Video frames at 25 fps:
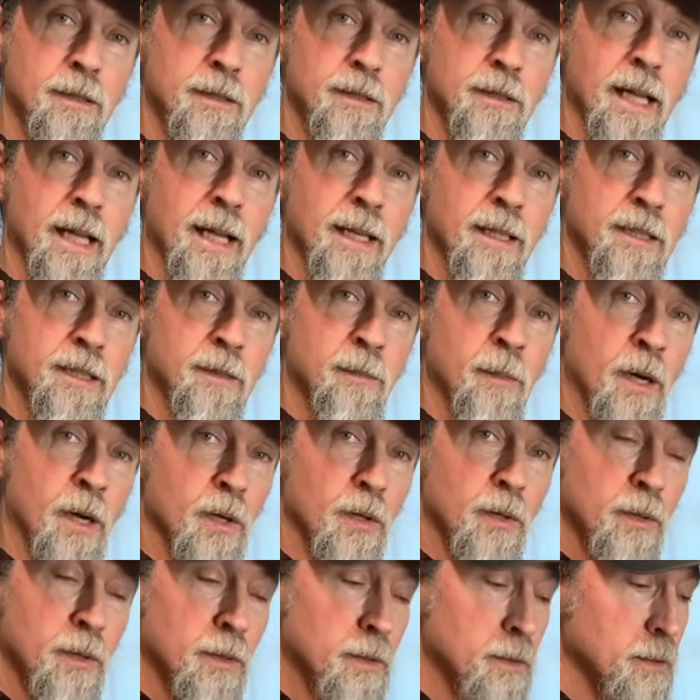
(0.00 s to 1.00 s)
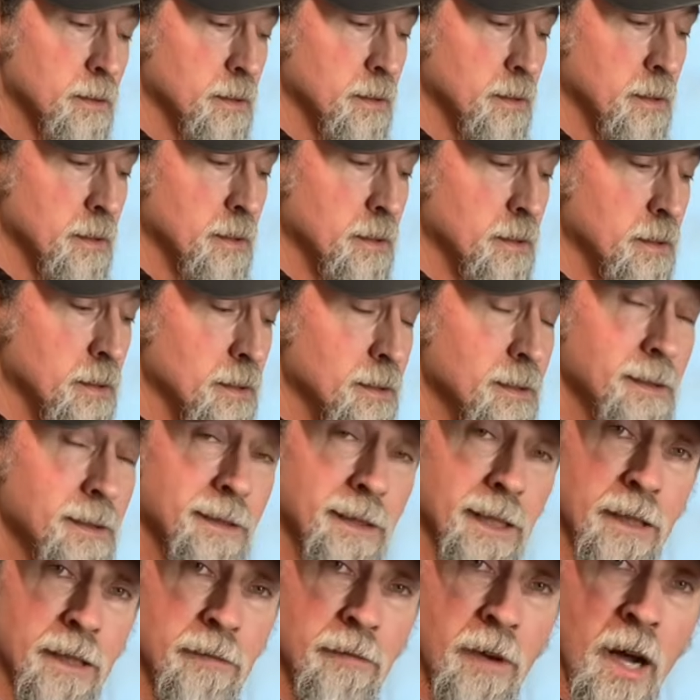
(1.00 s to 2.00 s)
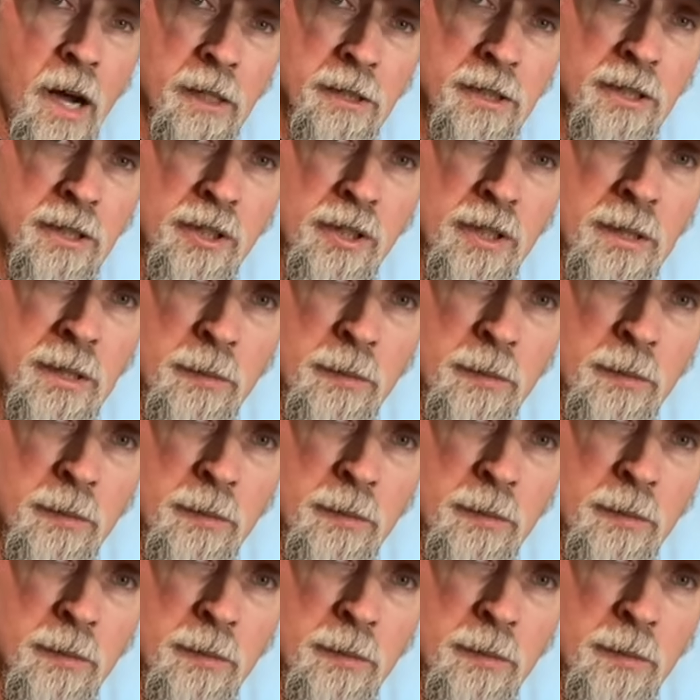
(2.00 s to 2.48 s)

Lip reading: slightly smaller set of oxygen